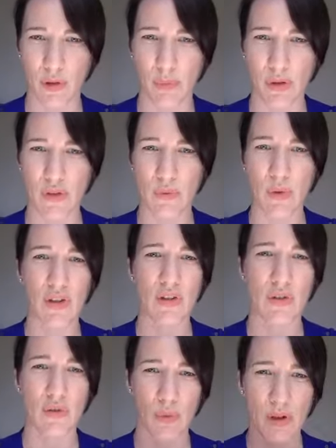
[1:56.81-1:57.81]
Because
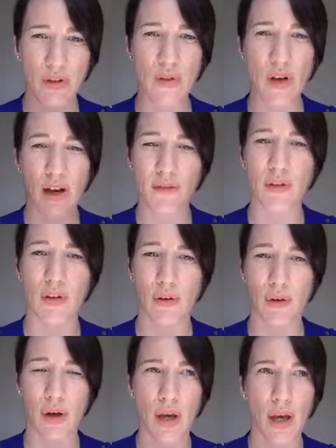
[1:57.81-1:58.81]
once you have the
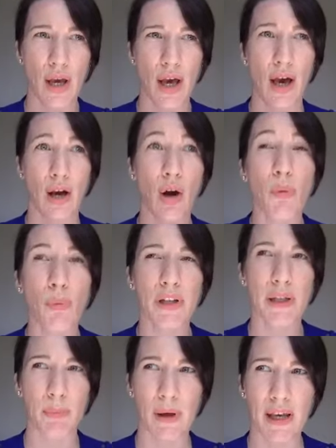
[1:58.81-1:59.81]

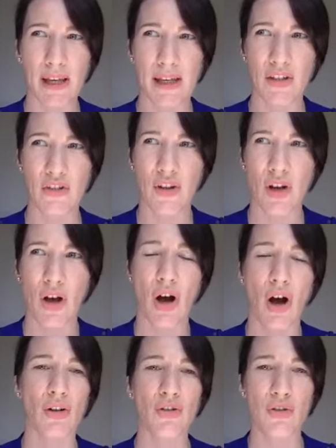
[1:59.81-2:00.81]
company page,
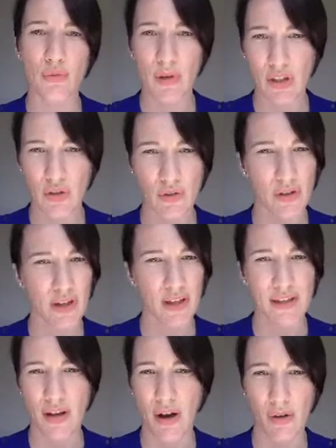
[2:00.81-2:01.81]
how do you make sure
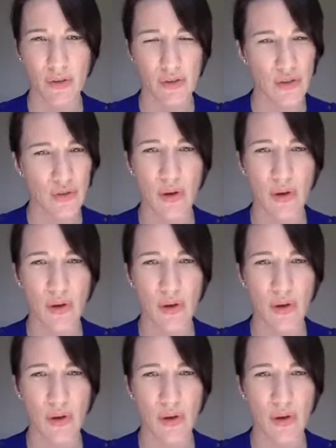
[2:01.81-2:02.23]
it talks to